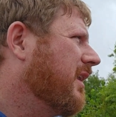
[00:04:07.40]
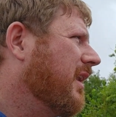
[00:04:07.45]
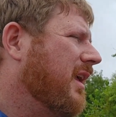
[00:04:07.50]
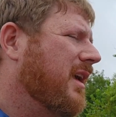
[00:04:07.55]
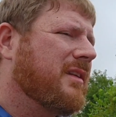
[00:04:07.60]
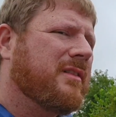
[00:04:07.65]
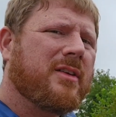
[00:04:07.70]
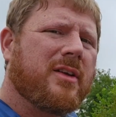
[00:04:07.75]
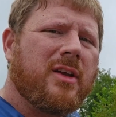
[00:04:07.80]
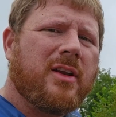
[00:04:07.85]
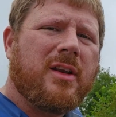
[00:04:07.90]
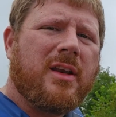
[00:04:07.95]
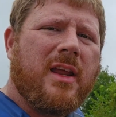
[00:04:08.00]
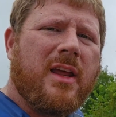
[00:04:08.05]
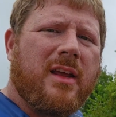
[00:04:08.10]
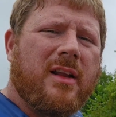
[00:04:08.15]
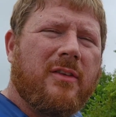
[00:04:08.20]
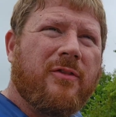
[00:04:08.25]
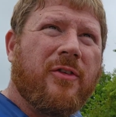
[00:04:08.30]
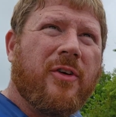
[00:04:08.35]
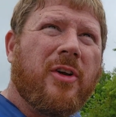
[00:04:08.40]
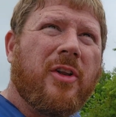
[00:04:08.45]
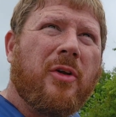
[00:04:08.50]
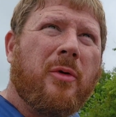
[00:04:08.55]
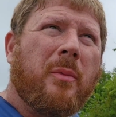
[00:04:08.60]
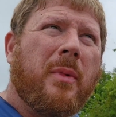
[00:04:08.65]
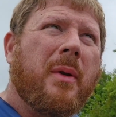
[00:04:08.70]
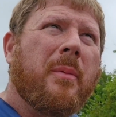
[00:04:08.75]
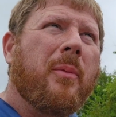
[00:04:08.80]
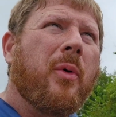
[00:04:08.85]
today's a good day for a
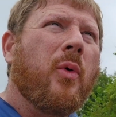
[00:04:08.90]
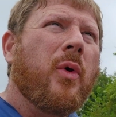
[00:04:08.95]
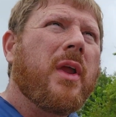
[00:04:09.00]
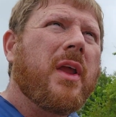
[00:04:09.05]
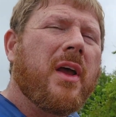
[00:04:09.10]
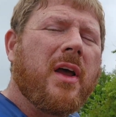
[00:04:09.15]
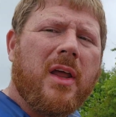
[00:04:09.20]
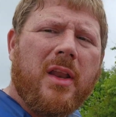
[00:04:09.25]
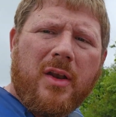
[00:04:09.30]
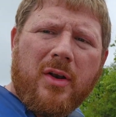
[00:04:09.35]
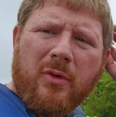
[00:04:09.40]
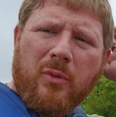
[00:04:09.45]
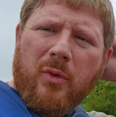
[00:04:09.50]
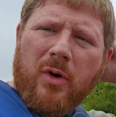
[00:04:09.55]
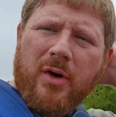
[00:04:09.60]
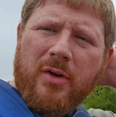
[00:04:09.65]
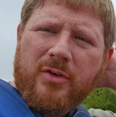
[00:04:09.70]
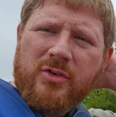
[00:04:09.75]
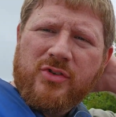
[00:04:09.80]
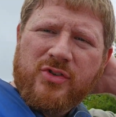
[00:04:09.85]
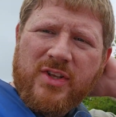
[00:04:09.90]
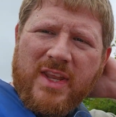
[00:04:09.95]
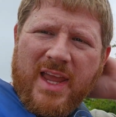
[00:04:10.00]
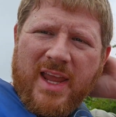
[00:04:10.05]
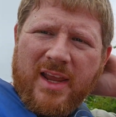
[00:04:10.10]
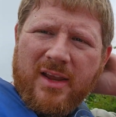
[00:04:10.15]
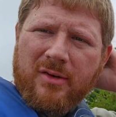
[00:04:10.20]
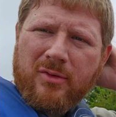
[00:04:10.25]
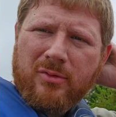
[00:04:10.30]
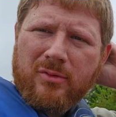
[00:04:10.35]
little bit of point hunting. The water's
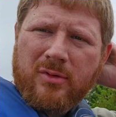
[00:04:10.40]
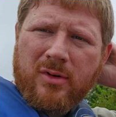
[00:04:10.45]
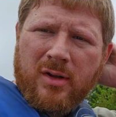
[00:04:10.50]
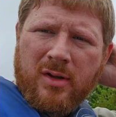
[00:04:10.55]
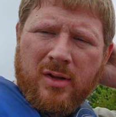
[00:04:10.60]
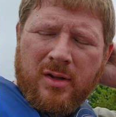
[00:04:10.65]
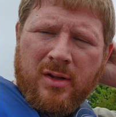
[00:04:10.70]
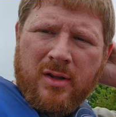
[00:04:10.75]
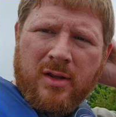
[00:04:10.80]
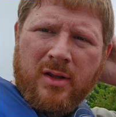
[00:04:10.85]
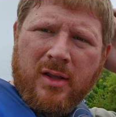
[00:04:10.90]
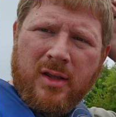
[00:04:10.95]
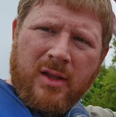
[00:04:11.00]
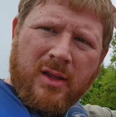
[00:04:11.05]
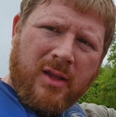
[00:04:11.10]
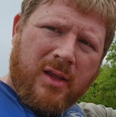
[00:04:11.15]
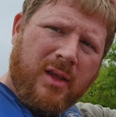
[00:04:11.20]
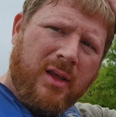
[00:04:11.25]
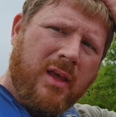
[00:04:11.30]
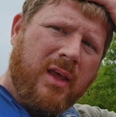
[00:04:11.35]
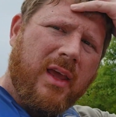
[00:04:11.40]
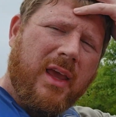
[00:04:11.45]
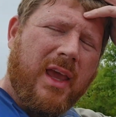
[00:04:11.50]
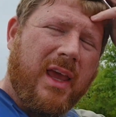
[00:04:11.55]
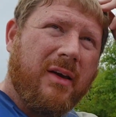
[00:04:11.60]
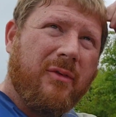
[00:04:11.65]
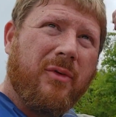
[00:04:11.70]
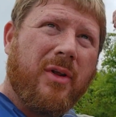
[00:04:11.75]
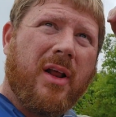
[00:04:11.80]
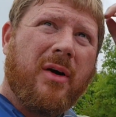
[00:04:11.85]
down.
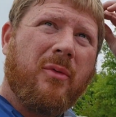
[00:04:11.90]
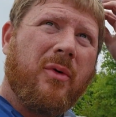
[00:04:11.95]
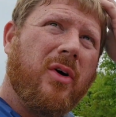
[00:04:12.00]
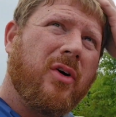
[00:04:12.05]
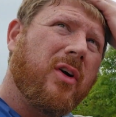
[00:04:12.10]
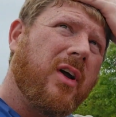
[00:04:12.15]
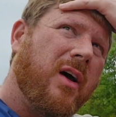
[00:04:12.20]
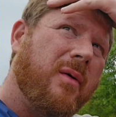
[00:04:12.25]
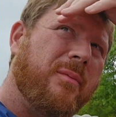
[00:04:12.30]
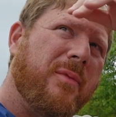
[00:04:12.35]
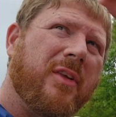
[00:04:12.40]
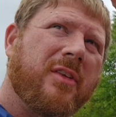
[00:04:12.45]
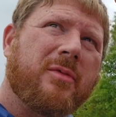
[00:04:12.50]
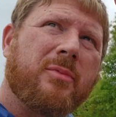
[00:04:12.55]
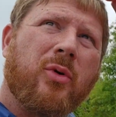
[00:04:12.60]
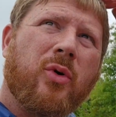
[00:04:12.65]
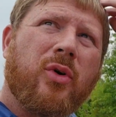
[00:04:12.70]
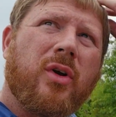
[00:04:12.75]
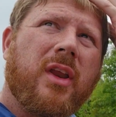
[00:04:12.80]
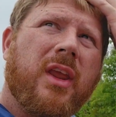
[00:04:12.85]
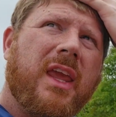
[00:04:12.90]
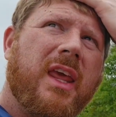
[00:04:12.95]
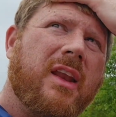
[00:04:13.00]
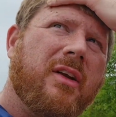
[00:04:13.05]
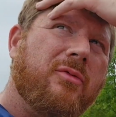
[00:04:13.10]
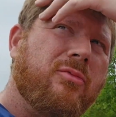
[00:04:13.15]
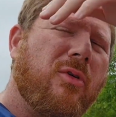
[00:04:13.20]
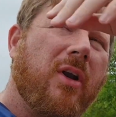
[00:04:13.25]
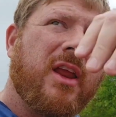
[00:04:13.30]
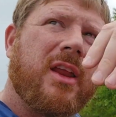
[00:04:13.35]
And when I woke up this morning, it
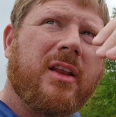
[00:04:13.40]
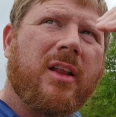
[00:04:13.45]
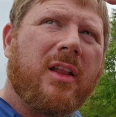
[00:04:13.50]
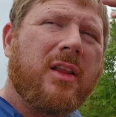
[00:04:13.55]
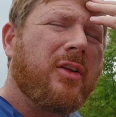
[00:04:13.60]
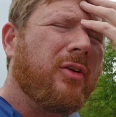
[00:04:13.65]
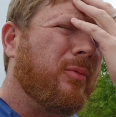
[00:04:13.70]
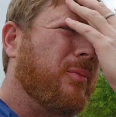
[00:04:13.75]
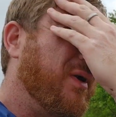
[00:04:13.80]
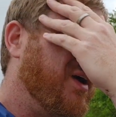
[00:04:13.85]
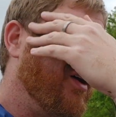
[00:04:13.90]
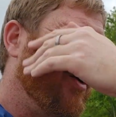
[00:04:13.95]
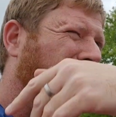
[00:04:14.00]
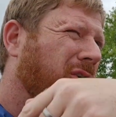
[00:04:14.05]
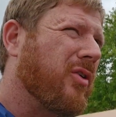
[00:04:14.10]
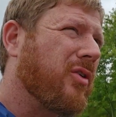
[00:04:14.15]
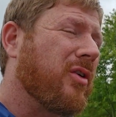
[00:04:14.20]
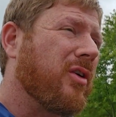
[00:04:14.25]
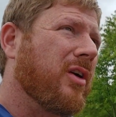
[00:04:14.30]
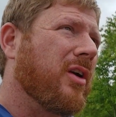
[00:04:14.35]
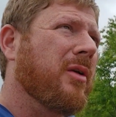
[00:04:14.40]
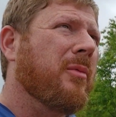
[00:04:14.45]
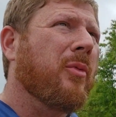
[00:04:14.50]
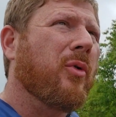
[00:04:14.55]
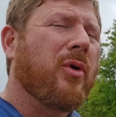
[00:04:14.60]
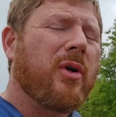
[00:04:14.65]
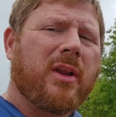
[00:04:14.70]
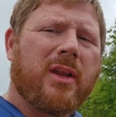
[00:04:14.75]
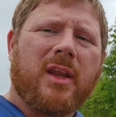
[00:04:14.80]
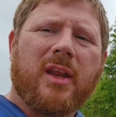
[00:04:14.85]
had rained a little bit harder in the
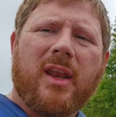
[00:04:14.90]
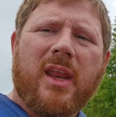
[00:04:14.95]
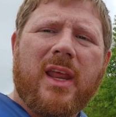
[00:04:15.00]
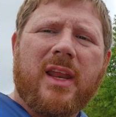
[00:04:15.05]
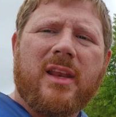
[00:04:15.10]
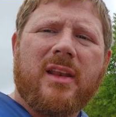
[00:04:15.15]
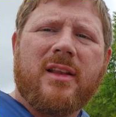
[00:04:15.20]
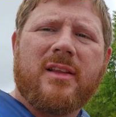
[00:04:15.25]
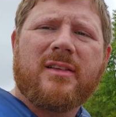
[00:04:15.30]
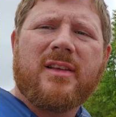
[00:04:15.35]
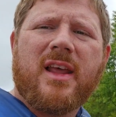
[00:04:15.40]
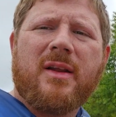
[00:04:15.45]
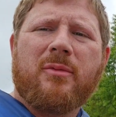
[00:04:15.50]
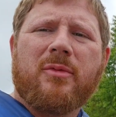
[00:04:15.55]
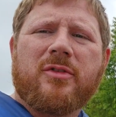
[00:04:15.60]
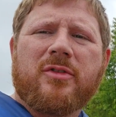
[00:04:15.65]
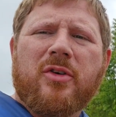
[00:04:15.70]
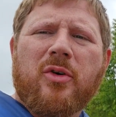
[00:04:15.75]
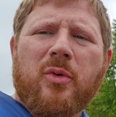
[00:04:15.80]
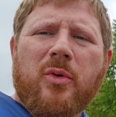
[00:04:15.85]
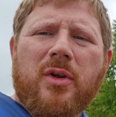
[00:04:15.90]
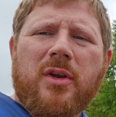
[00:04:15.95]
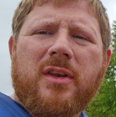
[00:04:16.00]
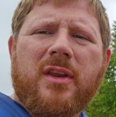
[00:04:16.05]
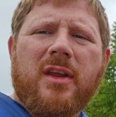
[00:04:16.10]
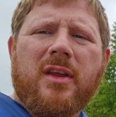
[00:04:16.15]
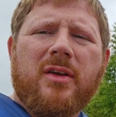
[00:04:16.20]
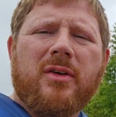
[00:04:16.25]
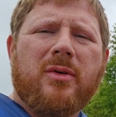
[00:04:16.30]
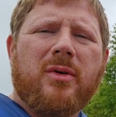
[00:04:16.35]
morning than they said it was going
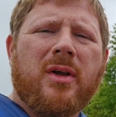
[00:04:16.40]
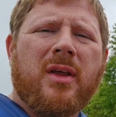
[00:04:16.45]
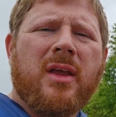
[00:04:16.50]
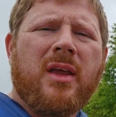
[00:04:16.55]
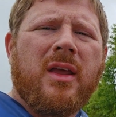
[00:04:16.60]
to.